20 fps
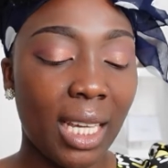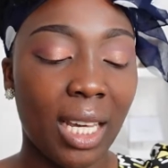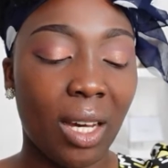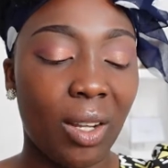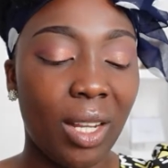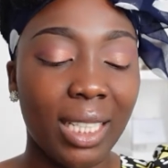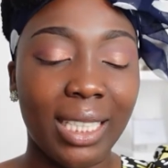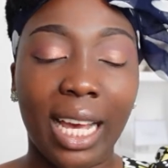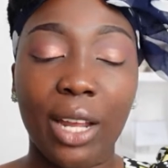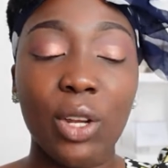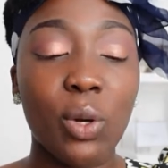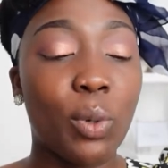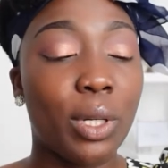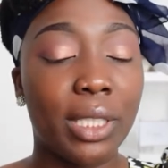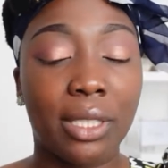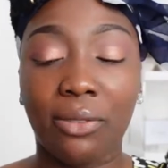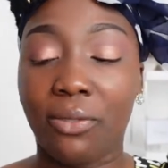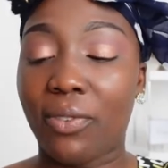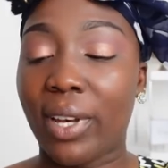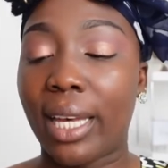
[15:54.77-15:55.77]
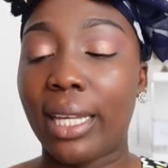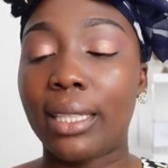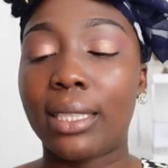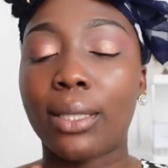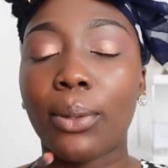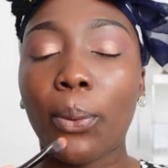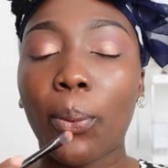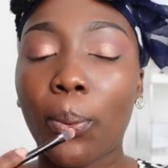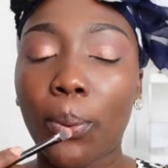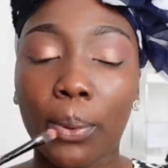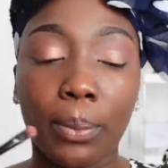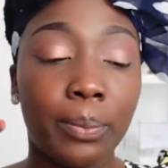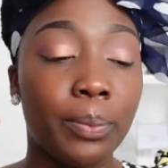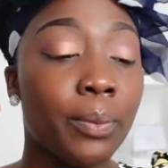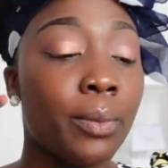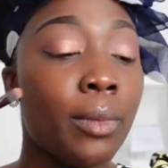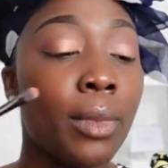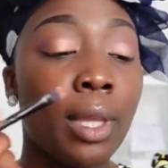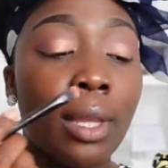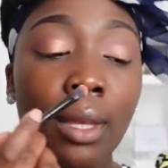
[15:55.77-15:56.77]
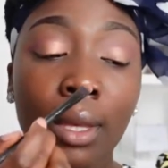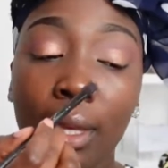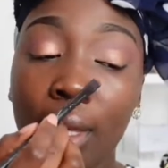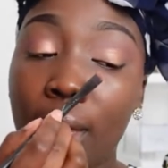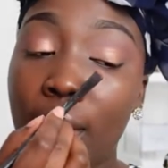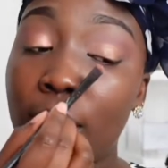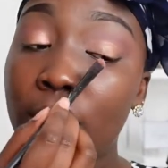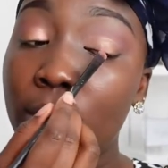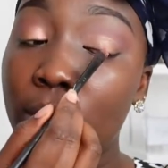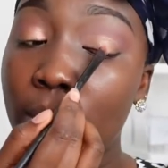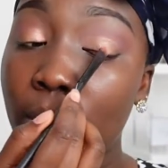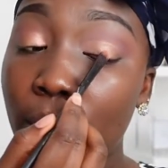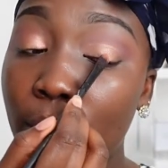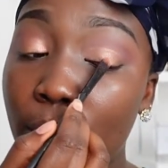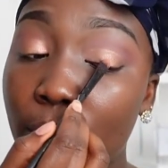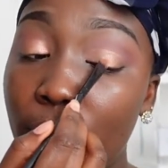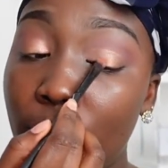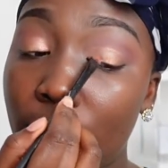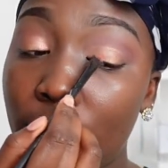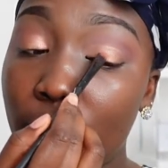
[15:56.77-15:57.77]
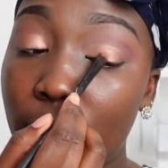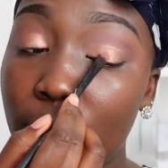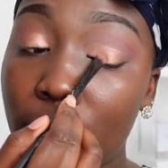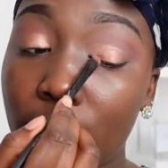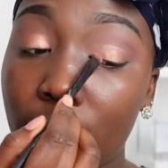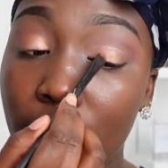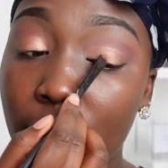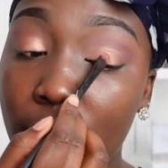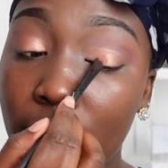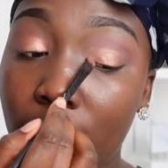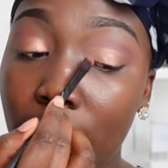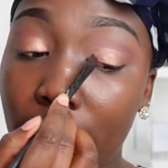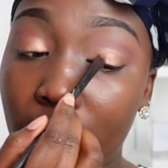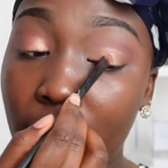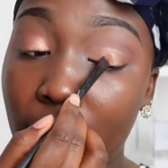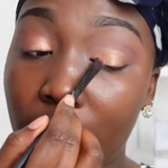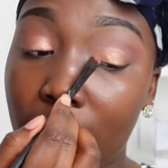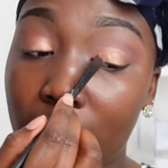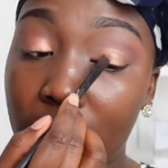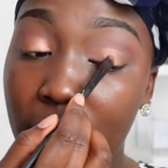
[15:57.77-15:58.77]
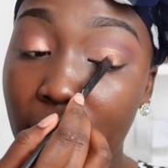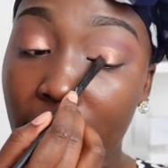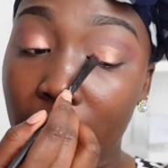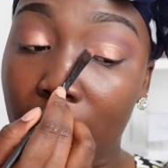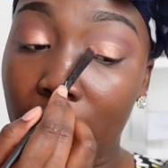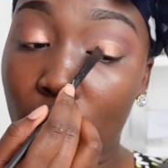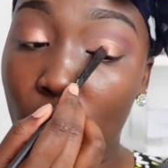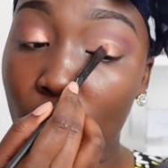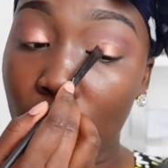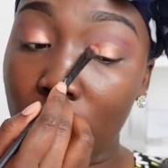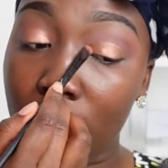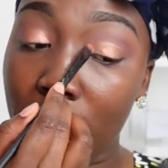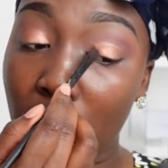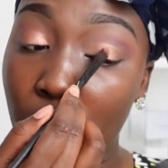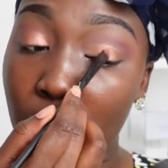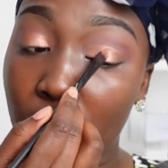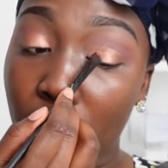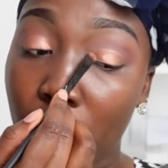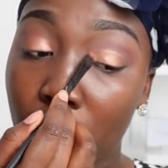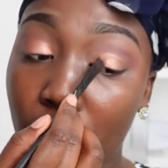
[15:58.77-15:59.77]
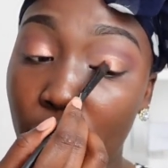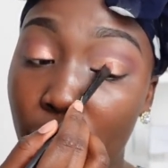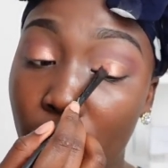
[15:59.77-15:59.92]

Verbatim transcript: Unless I don't want to fight. So he's like, he called somebody on the